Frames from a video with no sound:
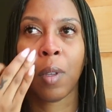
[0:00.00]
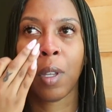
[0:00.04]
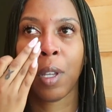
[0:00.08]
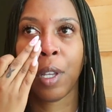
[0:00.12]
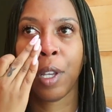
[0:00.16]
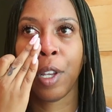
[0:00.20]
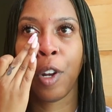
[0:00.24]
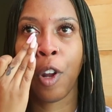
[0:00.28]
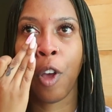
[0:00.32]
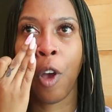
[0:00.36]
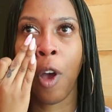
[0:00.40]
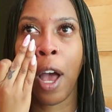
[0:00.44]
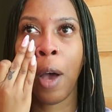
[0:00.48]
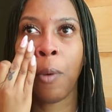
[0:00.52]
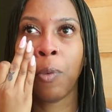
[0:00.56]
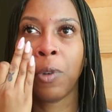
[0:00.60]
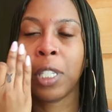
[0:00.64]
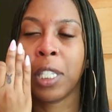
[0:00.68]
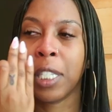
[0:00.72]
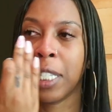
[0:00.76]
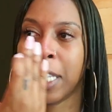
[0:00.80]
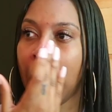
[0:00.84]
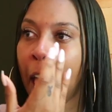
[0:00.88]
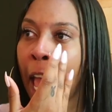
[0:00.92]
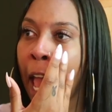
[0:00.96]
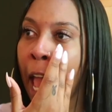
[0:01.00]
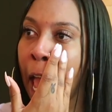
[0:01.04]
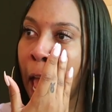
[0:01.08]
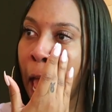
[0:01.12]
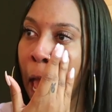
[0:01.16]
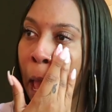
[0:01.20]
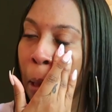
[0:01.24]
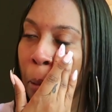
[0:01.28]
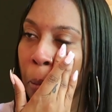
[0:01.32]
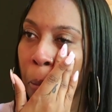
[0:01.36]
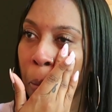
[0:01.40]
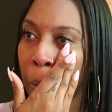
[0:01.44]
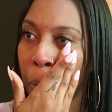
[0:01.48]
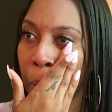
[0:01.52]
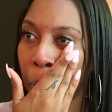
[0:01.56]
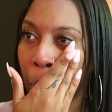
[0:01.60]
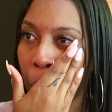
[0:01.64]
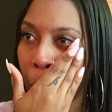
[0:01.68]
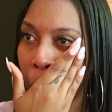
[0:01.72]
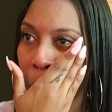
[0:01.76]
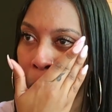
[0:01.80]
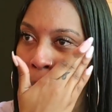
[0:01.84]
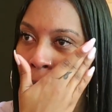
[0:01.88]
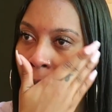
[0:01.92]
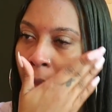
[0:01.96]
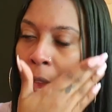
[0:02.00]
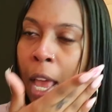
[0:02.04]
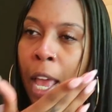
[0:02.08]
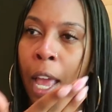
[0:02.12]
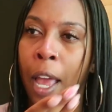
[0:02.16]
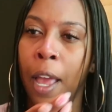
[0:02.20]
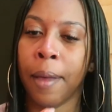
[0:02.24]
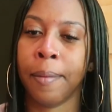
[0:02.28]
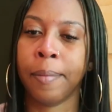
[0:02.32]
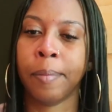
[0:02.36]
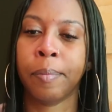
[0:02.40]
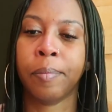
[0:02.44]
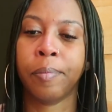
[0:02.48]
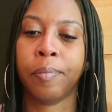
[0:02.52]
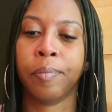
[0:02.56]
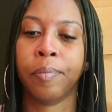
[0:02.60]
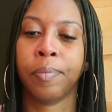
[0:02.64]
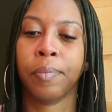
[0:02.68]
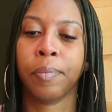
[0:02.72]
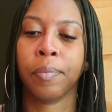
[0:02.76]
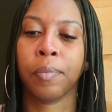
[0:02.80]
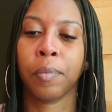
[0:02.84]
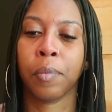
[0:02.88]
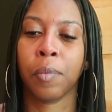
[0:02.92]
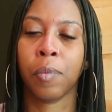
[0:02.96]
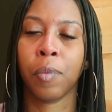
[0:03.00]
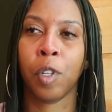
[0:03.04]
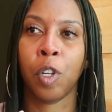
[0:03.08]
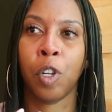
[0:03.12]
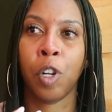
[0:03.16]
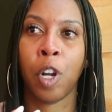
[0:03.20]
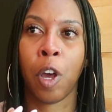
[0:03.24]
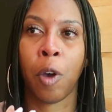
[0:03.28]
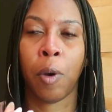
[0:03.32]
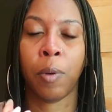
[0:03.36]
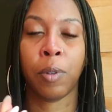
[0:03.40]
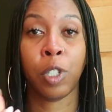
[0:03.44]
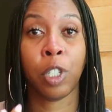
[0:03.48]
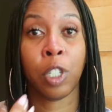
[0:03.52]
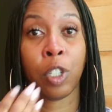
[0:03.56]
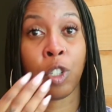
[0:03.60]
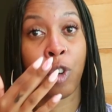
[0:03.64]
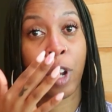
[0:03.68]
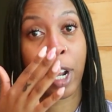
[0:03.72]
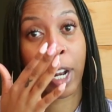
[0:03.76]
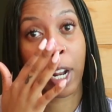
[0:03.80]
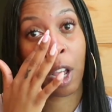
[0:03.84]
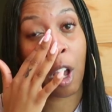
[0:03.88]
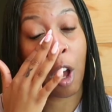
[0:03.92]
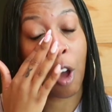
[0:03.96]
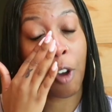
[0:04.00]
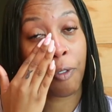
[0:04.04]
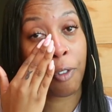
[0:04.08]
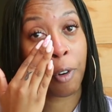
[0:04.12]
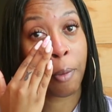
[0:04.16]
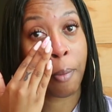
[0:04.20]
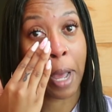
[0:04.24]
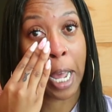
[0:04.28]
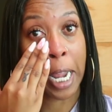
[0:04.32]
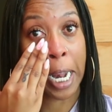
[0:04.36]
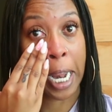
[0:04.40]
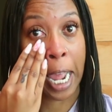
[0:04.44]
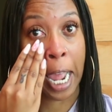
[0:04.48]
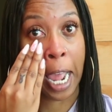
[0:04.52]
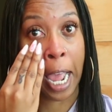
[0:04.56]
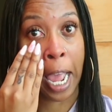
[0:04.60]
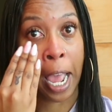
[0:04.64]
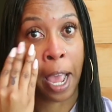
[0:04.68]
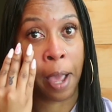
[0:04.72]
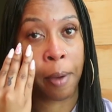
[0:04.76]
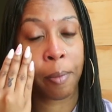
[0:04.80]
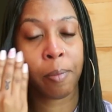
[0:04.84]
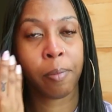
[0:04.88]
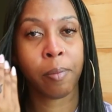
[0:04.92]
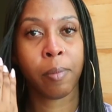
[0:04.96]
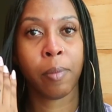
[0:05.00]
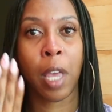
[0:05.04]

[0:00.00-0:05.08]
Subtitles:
you know, I was sad, and, you know, I was just trying to comfort my dad.